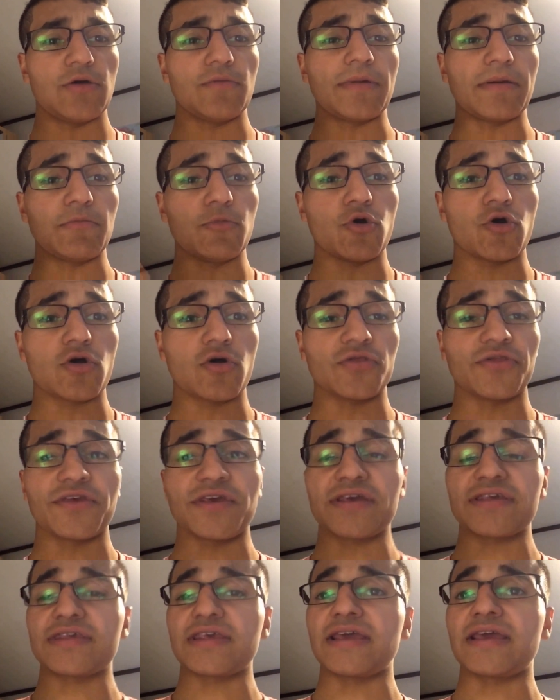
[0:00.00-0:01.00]
Bit more
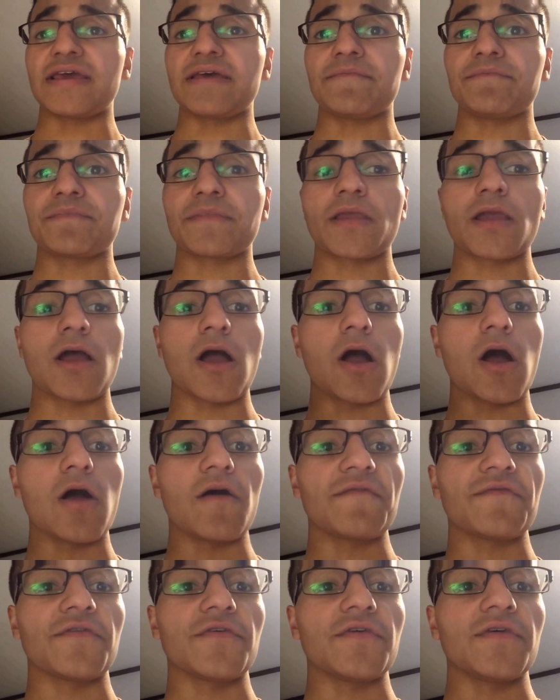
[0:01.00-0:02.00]
context here.
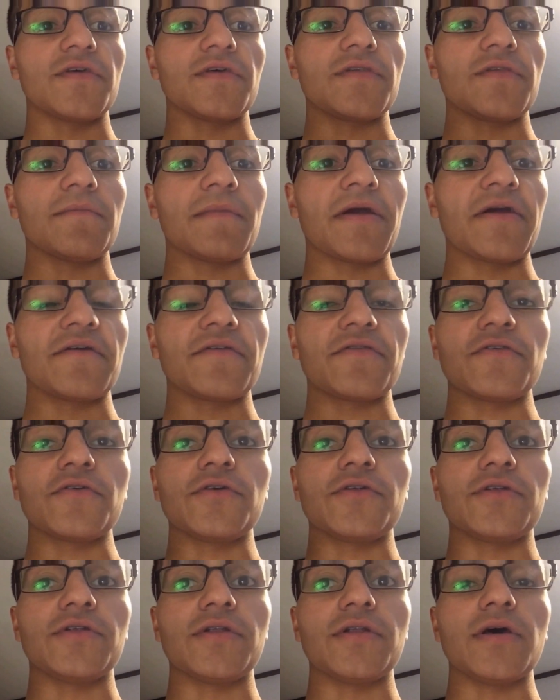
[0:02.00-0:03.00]
After the
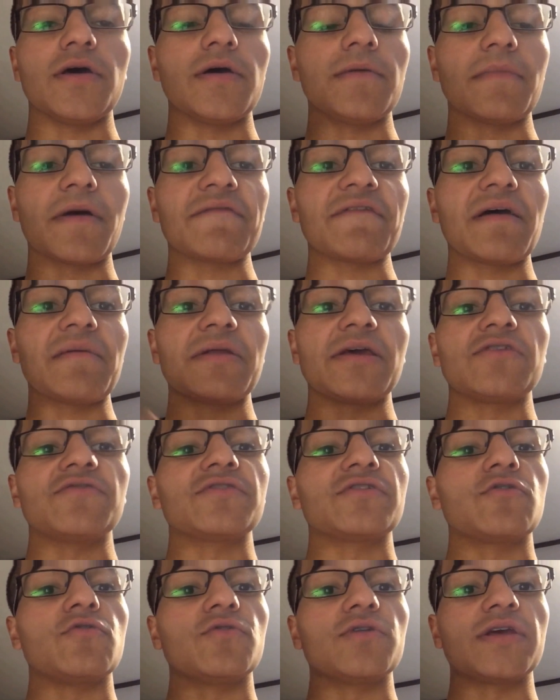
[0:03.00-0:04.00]
marathon, my family
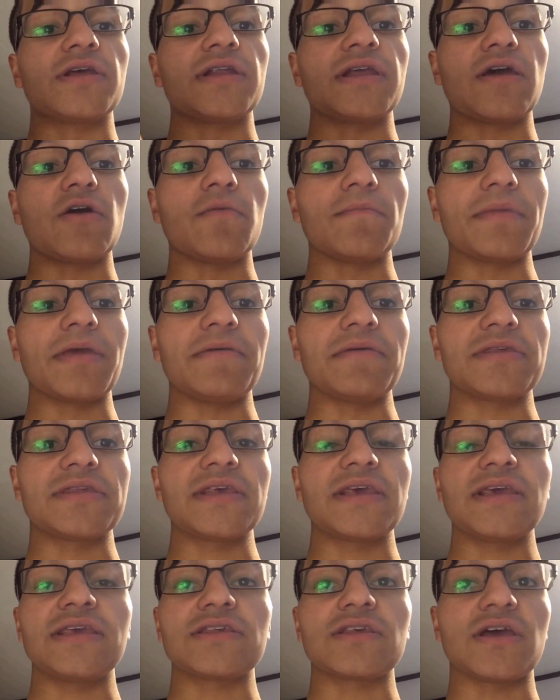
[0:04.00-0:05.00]
had recorded it on
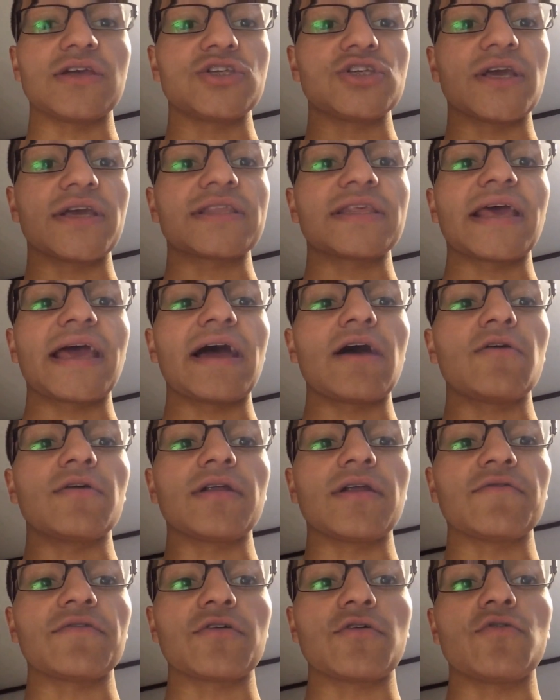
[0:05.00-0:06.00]
BBC, so I checked it out
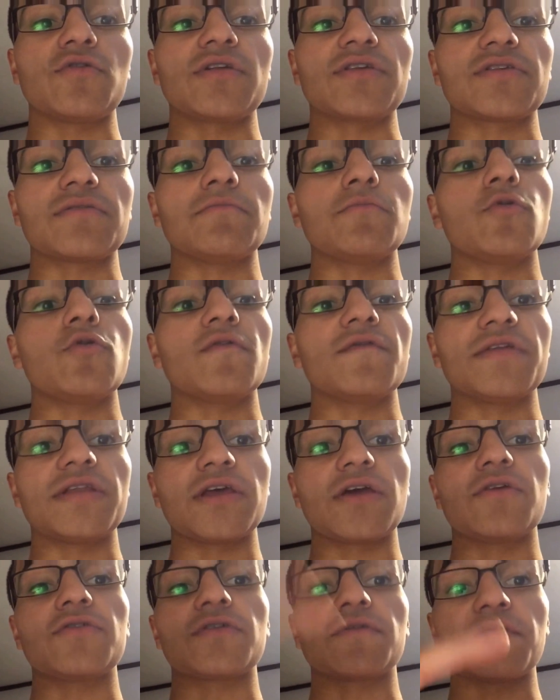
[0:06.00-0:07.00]
and I recorded some more
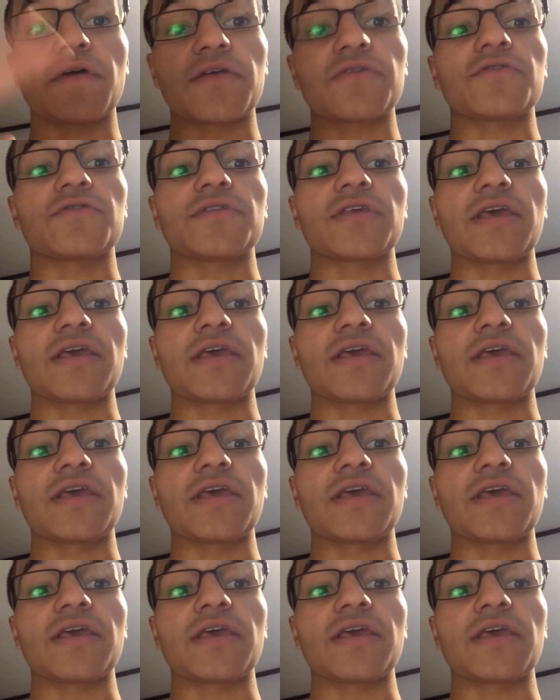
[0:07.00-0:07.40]
videos of us on